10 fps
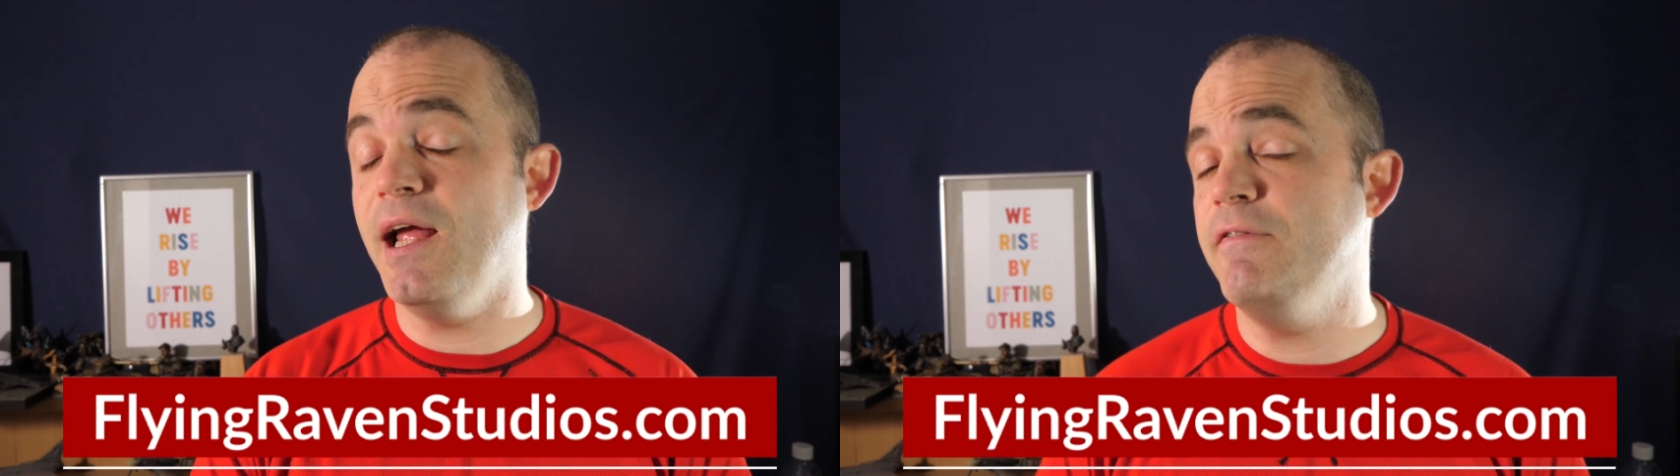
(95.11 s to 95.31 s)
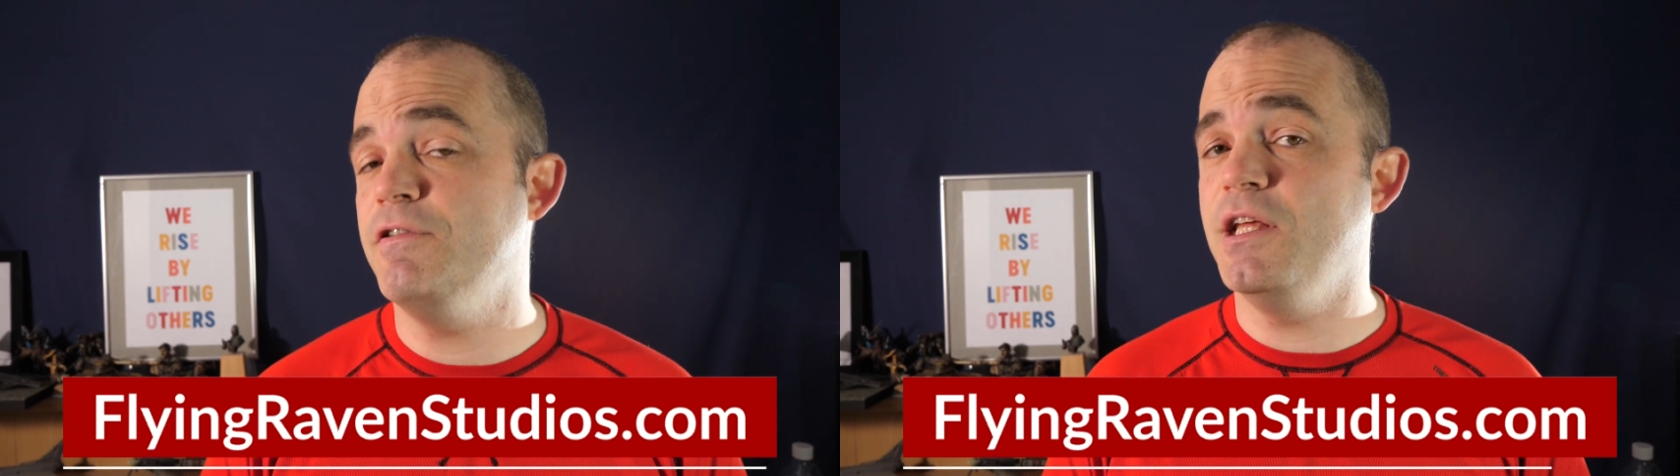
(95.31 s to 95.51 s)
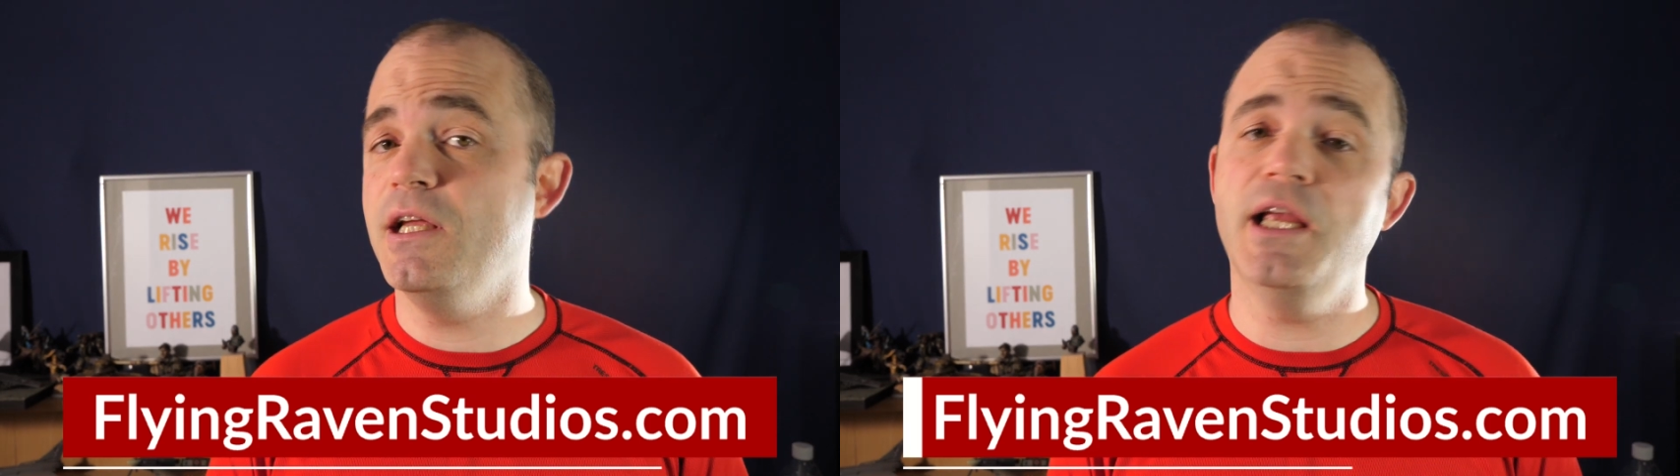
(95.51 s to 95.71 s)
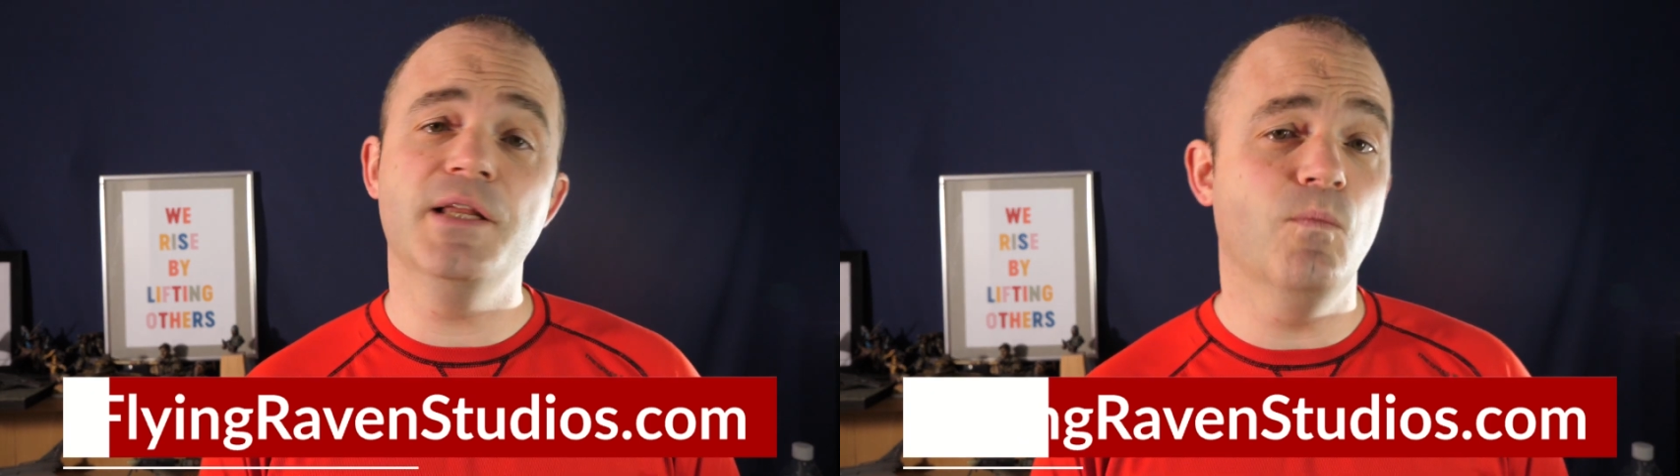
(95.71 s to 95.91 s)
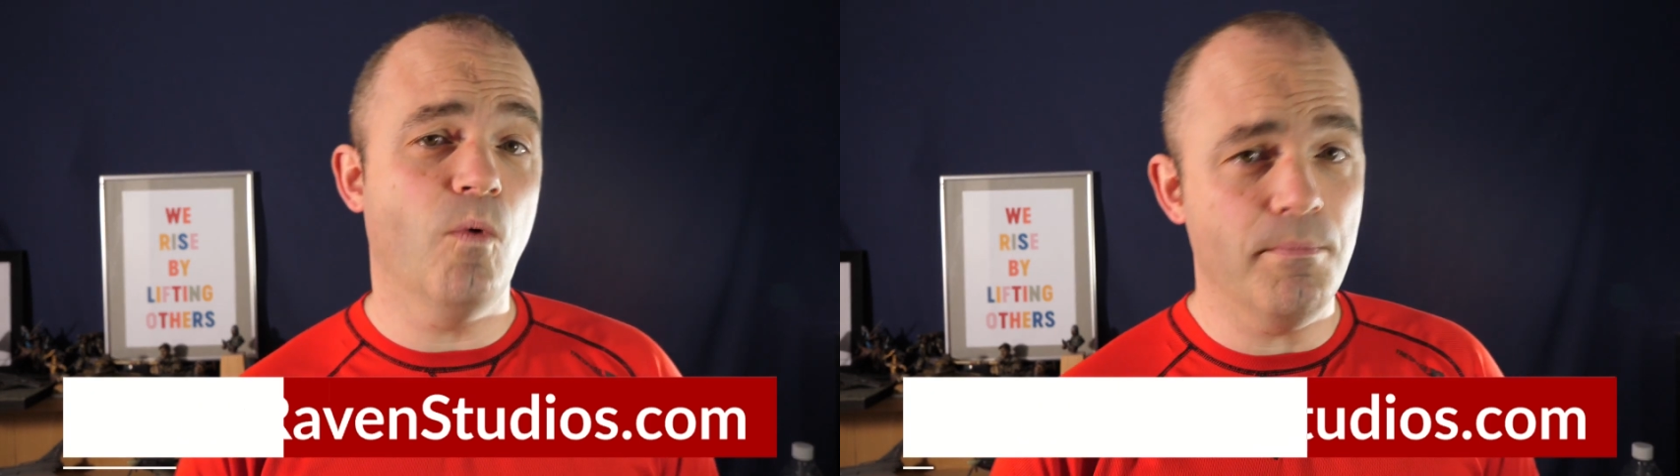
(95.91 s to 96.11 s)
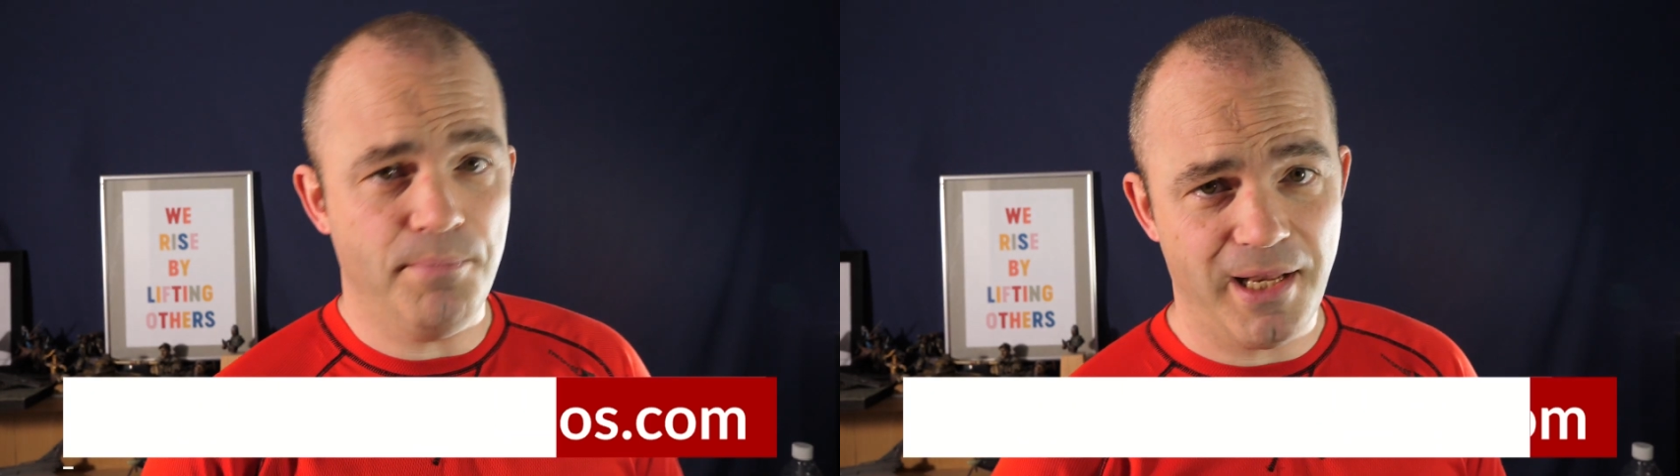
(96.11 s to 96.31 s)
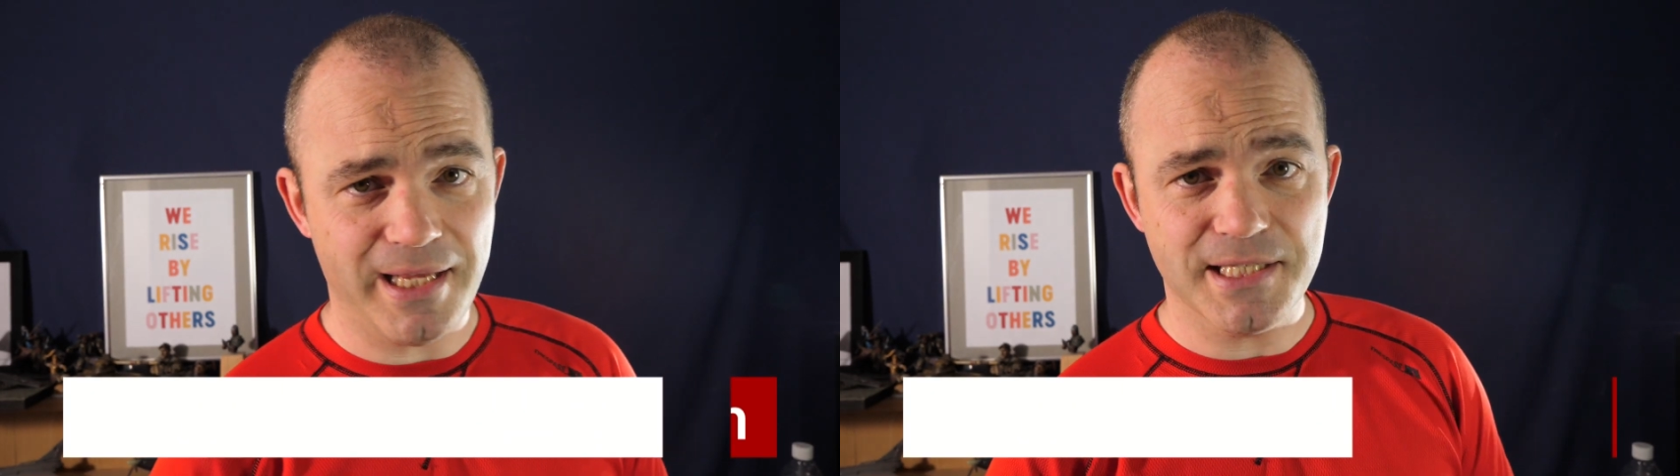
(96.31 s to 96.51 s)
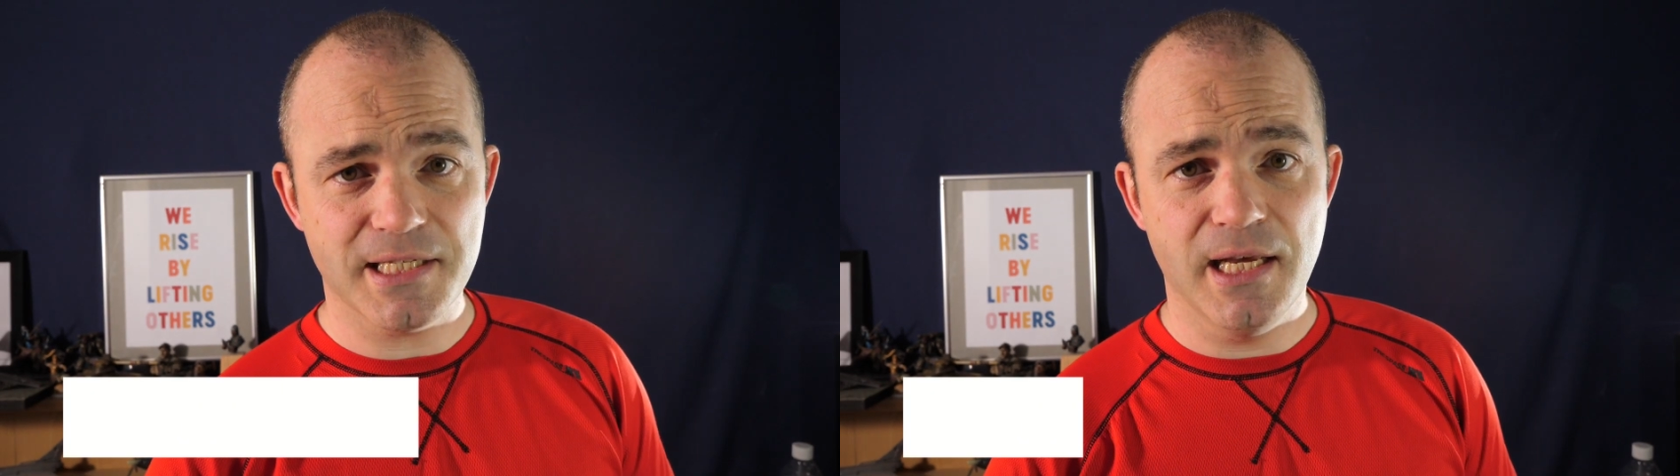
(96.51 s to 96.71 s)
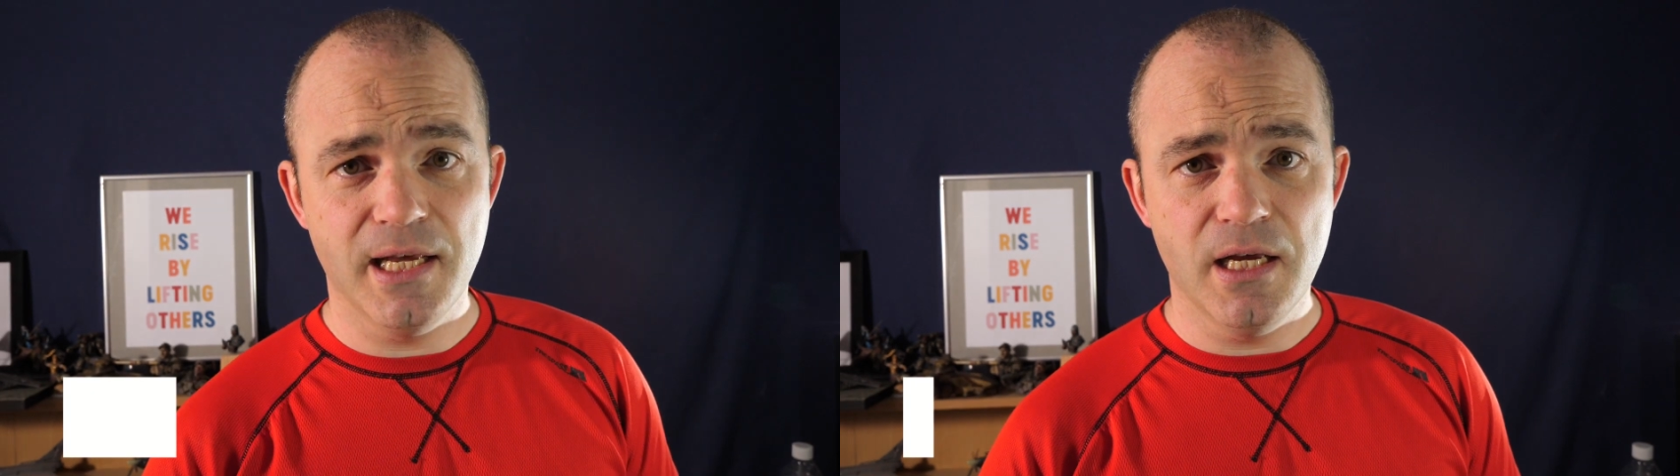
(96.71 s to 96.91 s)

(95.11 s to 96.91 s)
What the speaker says: everything in one place.